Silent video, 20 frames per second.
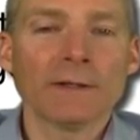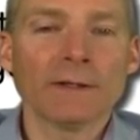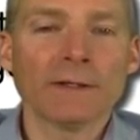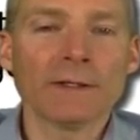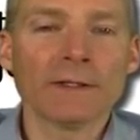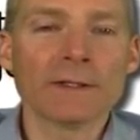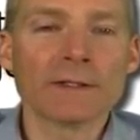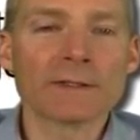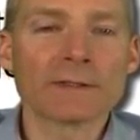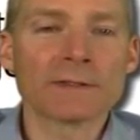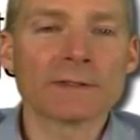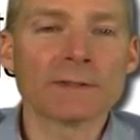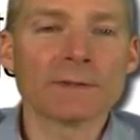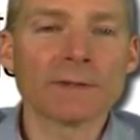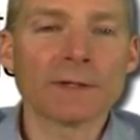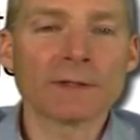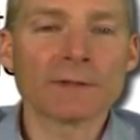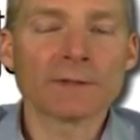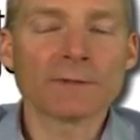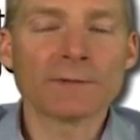is the
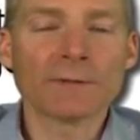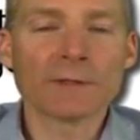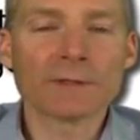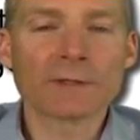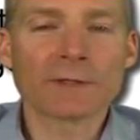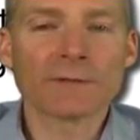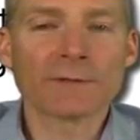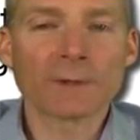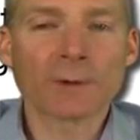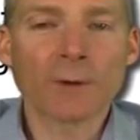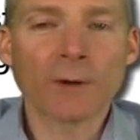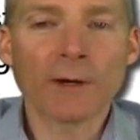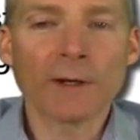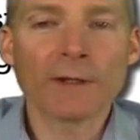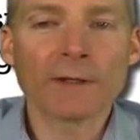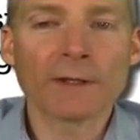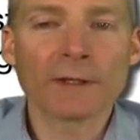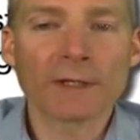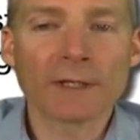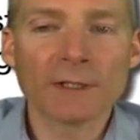relative risk of
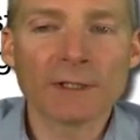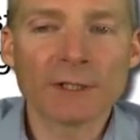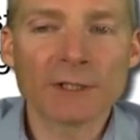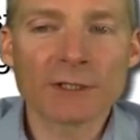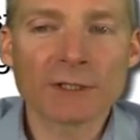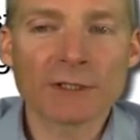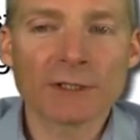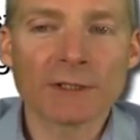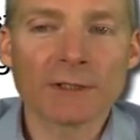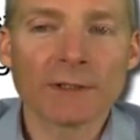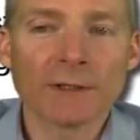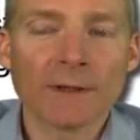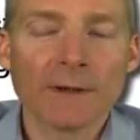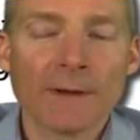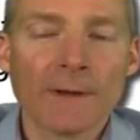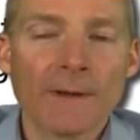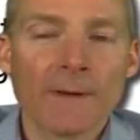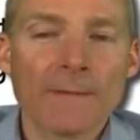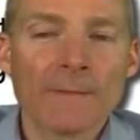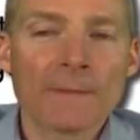acquiring a condition,
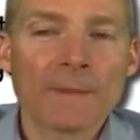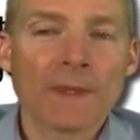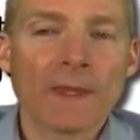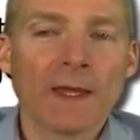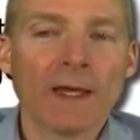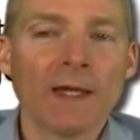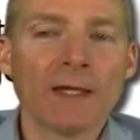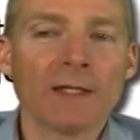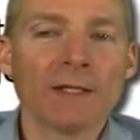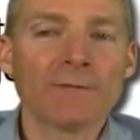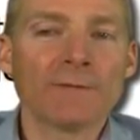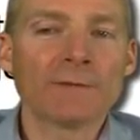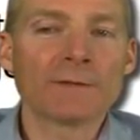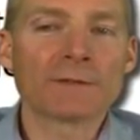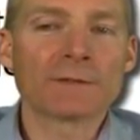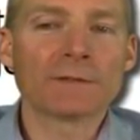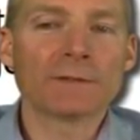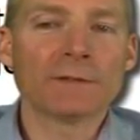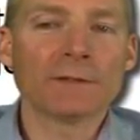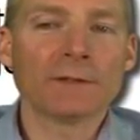and if
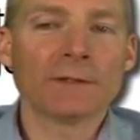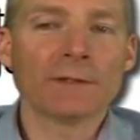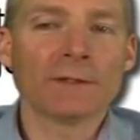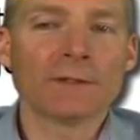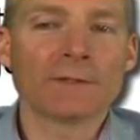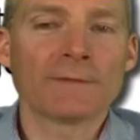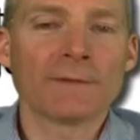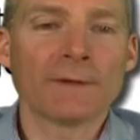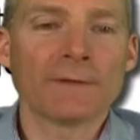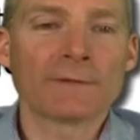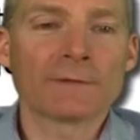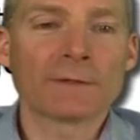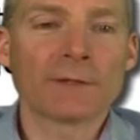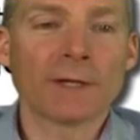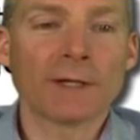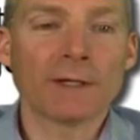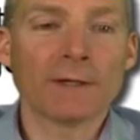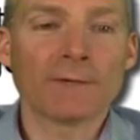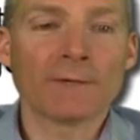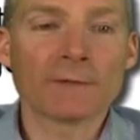it's
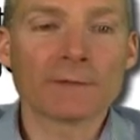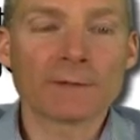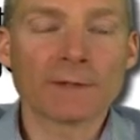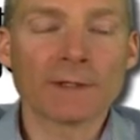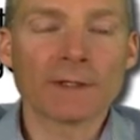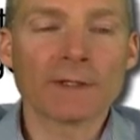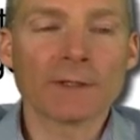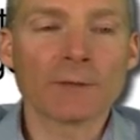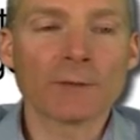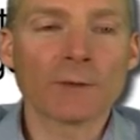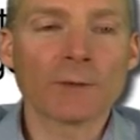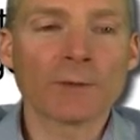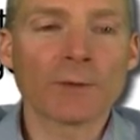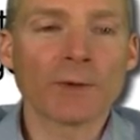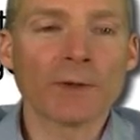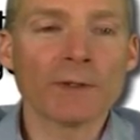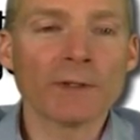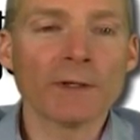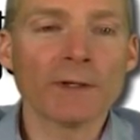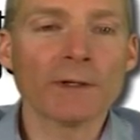greater than
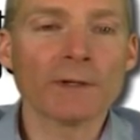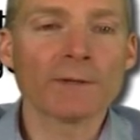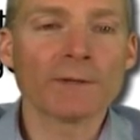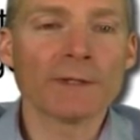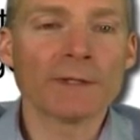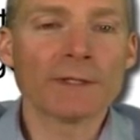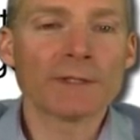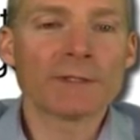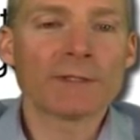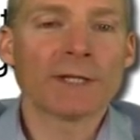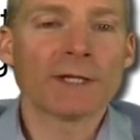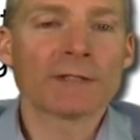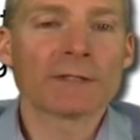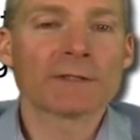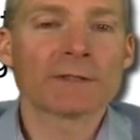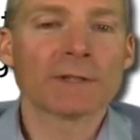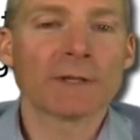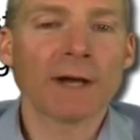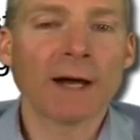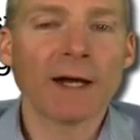1.0, then the
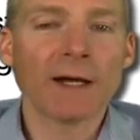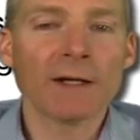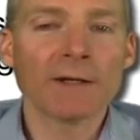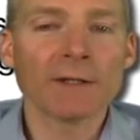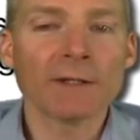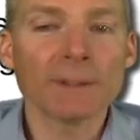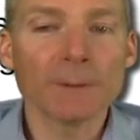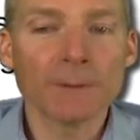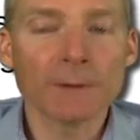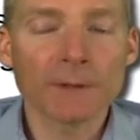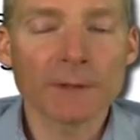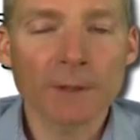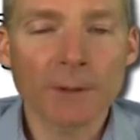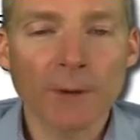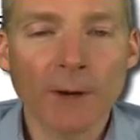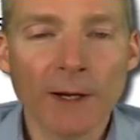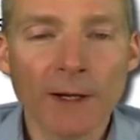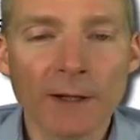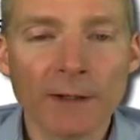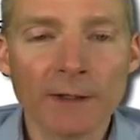chances are higher that you will
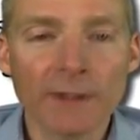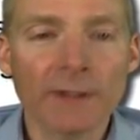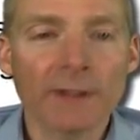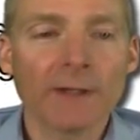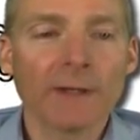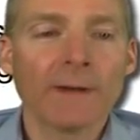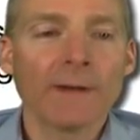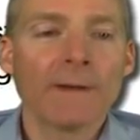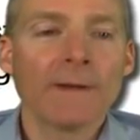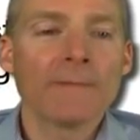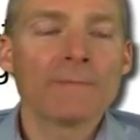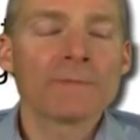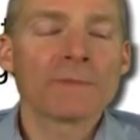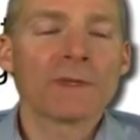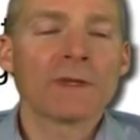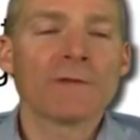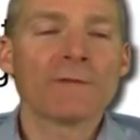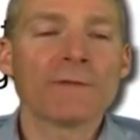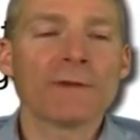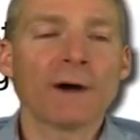acquire it.
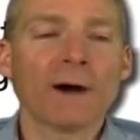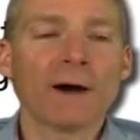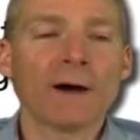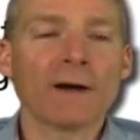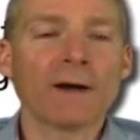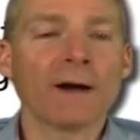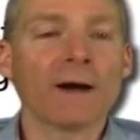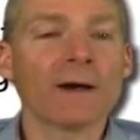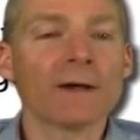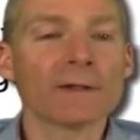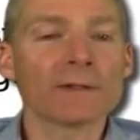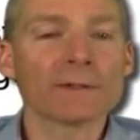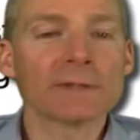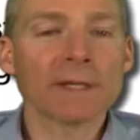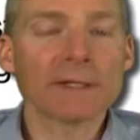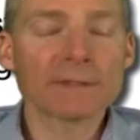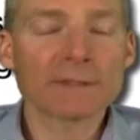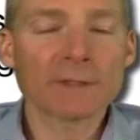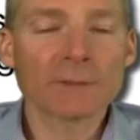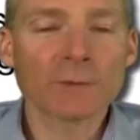If the RR is
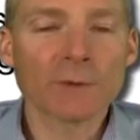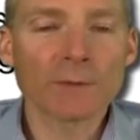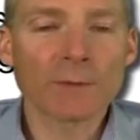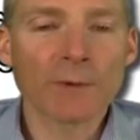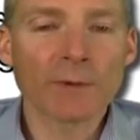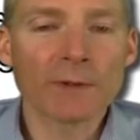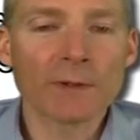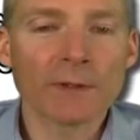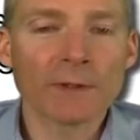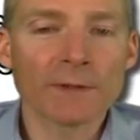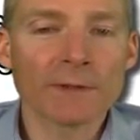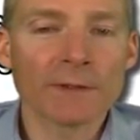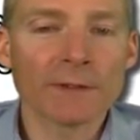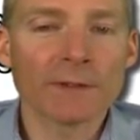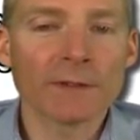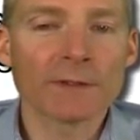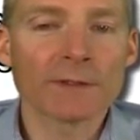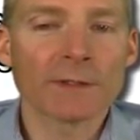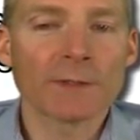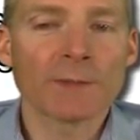less than 1.0, then
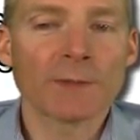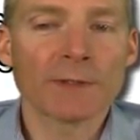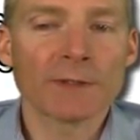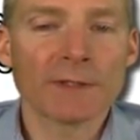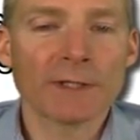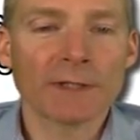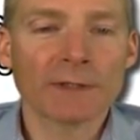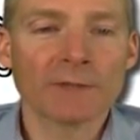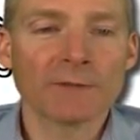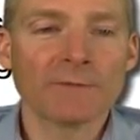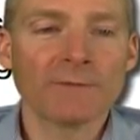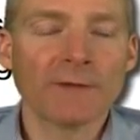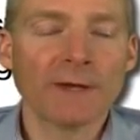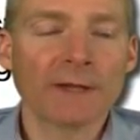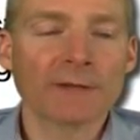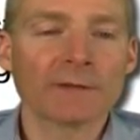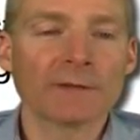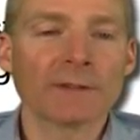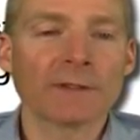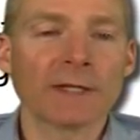there is a protective
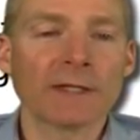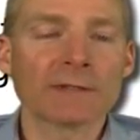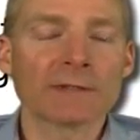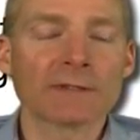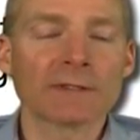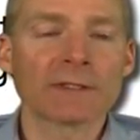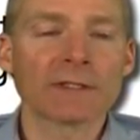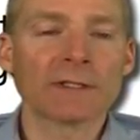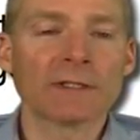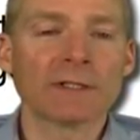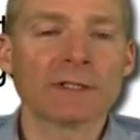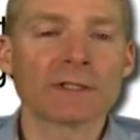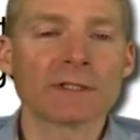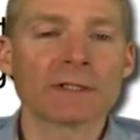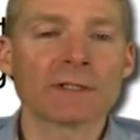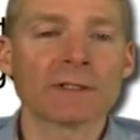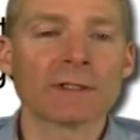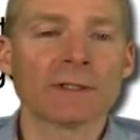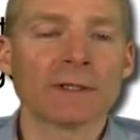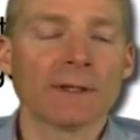factor against the
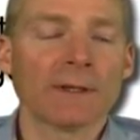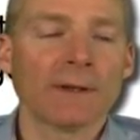condition.